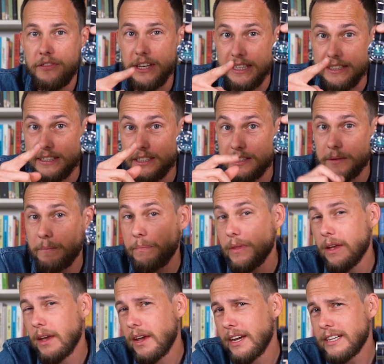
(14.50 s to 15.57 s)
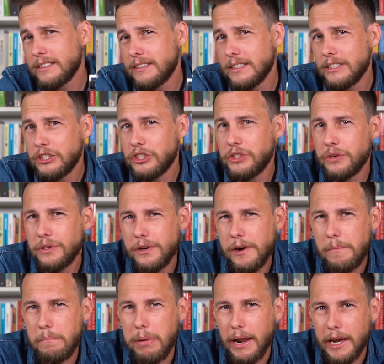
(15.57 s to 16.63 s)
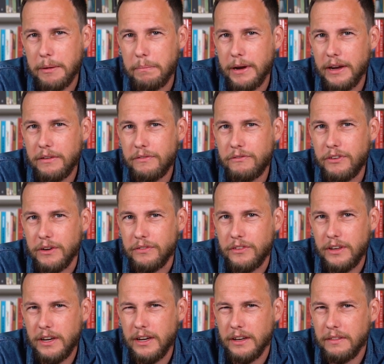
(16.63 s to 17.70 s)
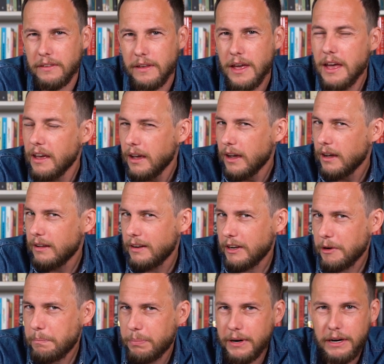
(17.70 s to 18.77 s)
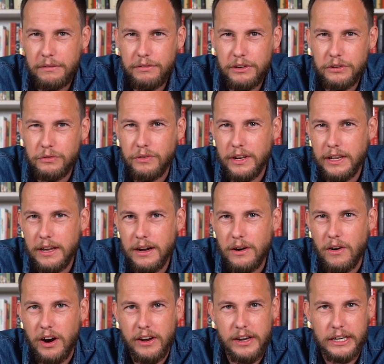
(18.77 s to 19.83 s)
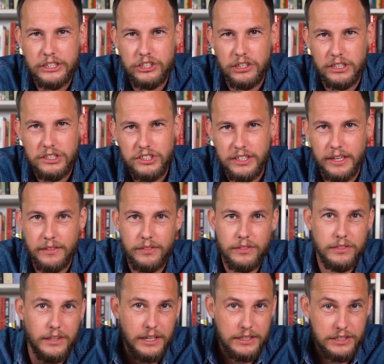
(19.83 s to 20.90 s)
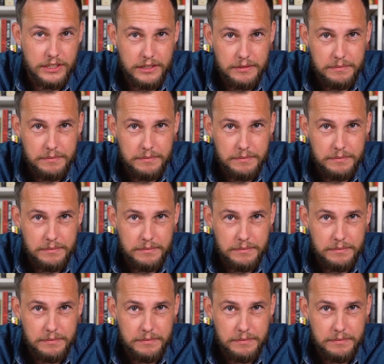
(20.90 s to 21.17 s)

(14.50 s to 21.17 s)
this is the Tudor Black Bay 58. And in a previous video, I actually said this,